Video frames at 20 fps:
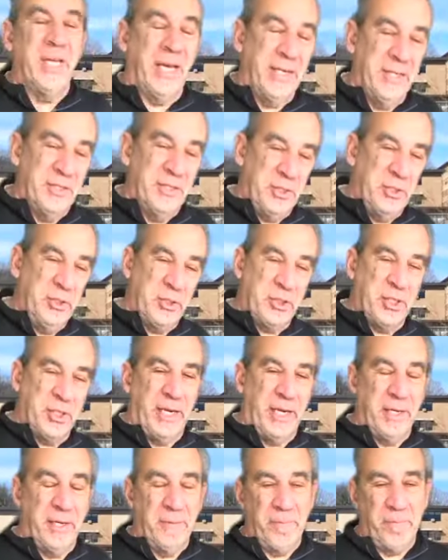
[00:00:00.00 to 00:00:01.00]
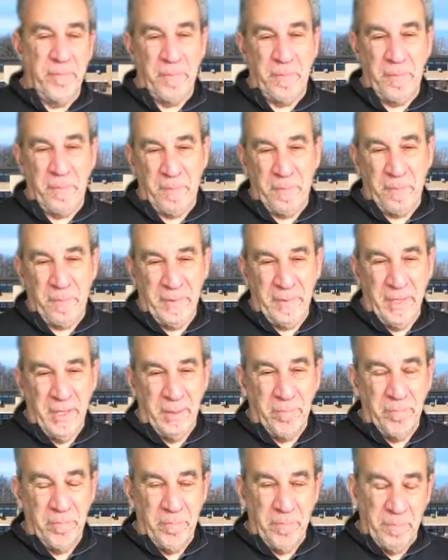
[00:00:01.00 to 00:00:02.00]
Tennessee State.
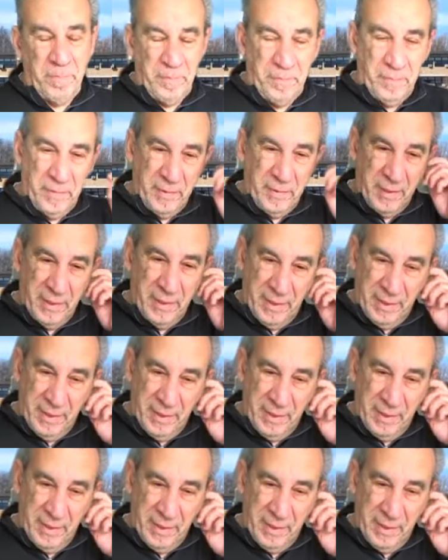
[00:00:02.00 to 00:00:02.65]
Yep. And they were six